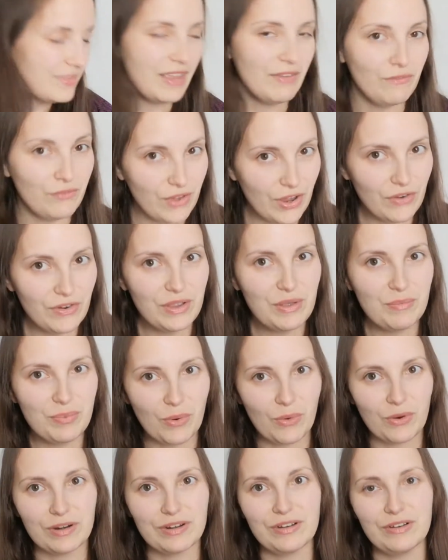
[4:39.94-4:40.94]
very
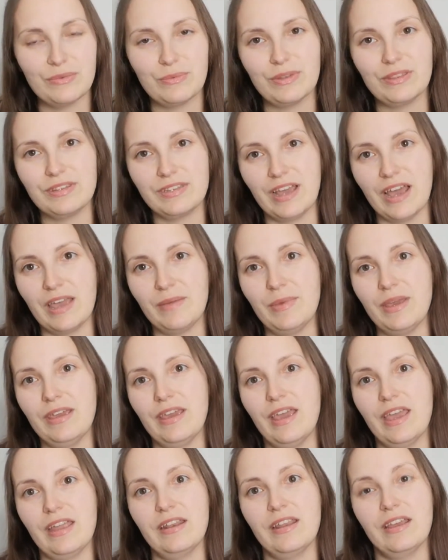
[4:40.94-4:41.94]
important with
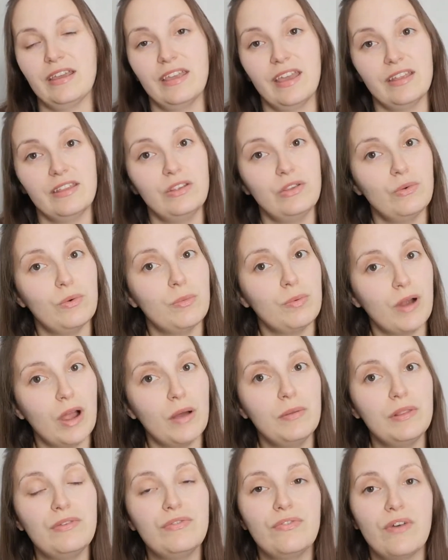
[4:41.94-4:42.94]
timing, and again, you will
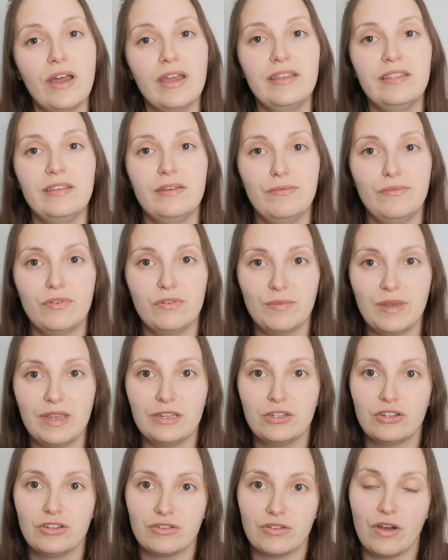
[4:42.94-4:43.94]
probably find the
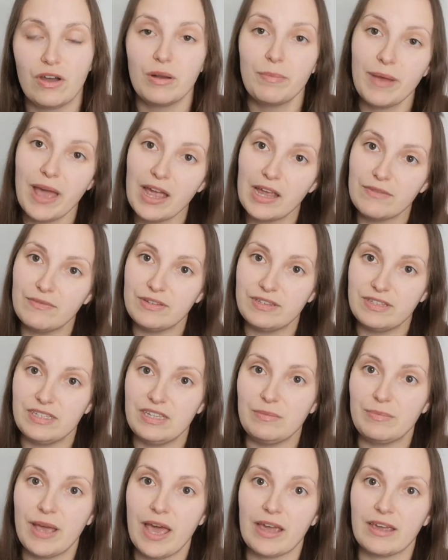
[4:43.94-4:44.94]
information on the back of a
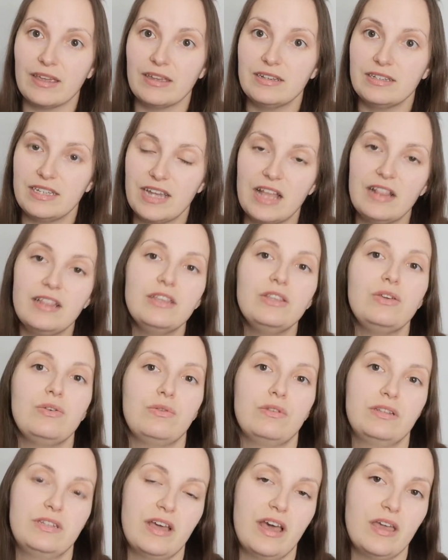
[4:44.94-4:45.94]
seed packet telling you
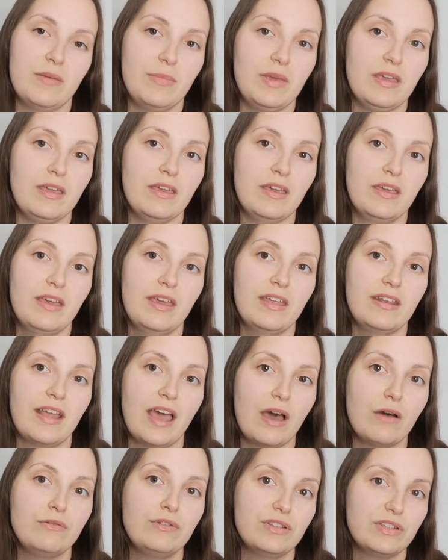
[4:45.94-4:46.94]
the timing and
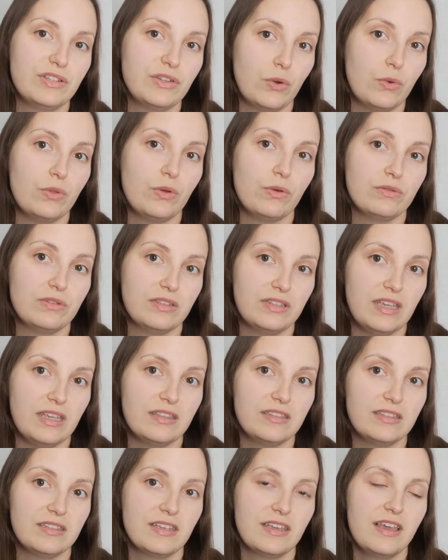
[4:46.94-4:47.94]
how to sow those
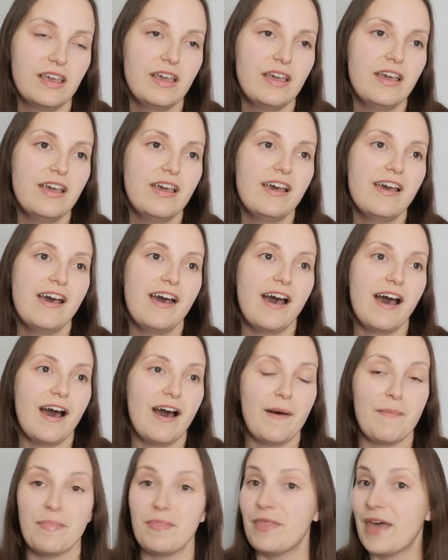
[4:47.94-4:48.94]
seeds.
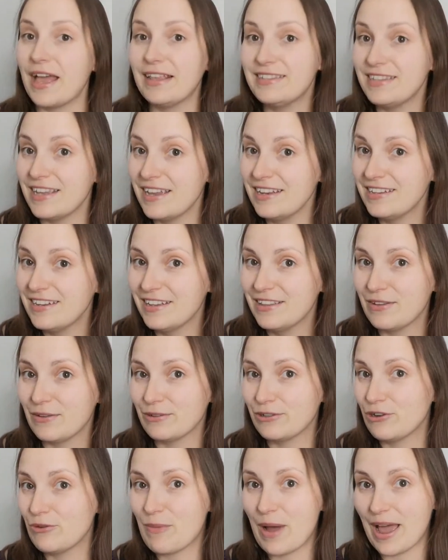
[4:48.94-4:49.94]
That's it.
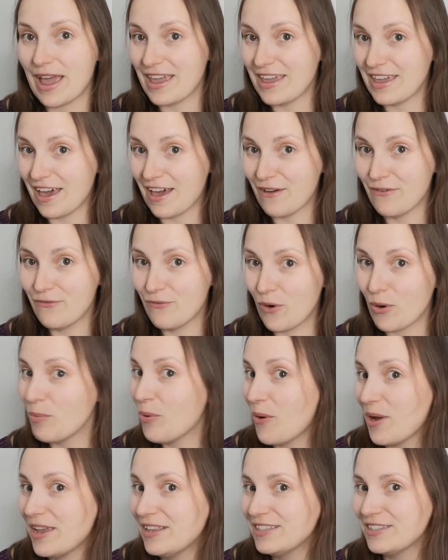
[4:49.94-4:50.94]
Those are my 4
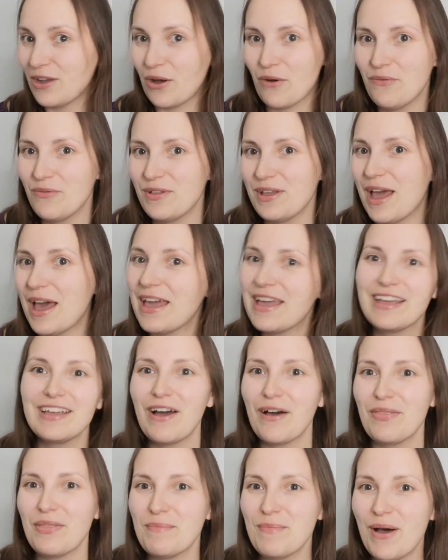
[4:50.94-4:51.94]
points. Hopefully I
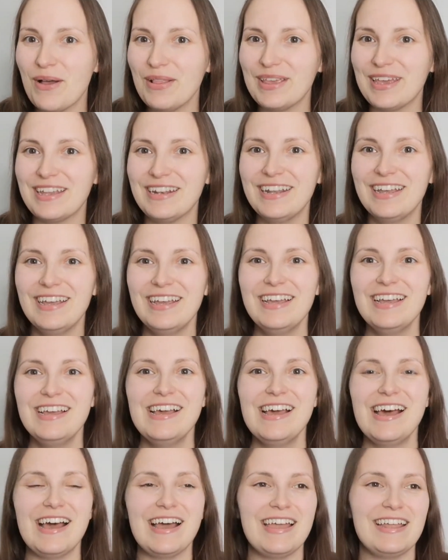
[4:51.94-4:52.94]
got them all in,
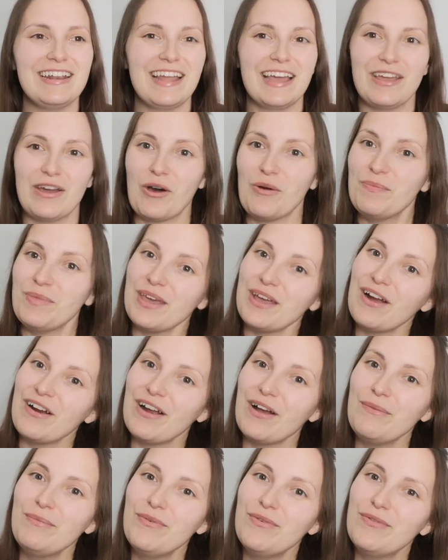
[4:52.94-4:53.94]
and I hope they are
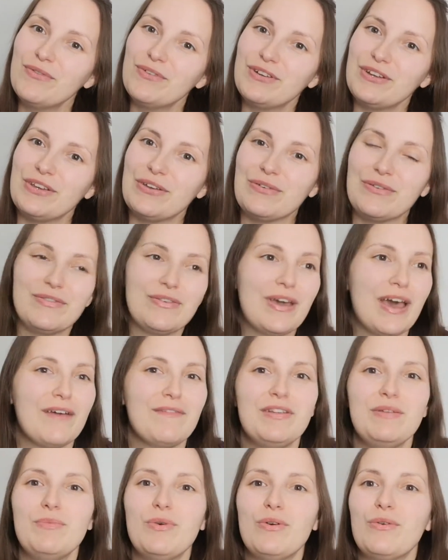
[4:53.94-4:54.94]
helpful for you. If you
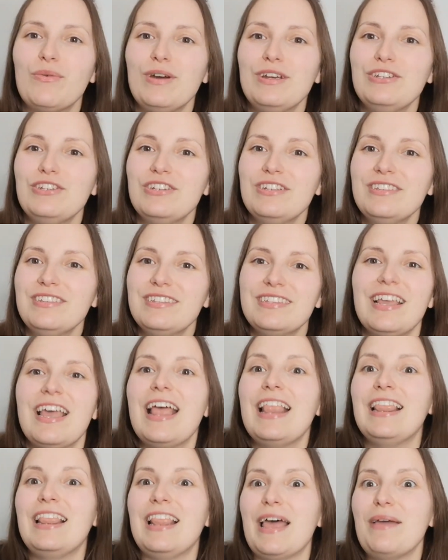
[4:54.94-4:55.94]
have any more questions,
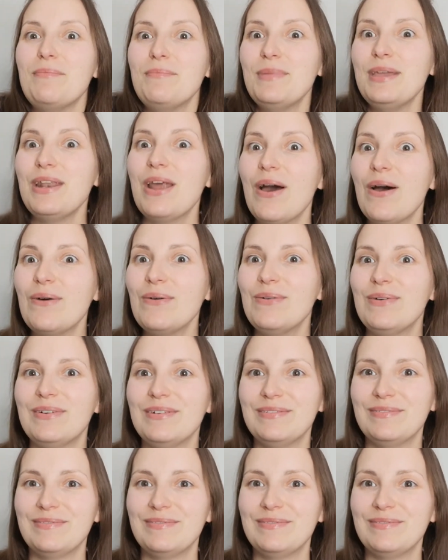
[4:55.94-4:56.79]
let me know.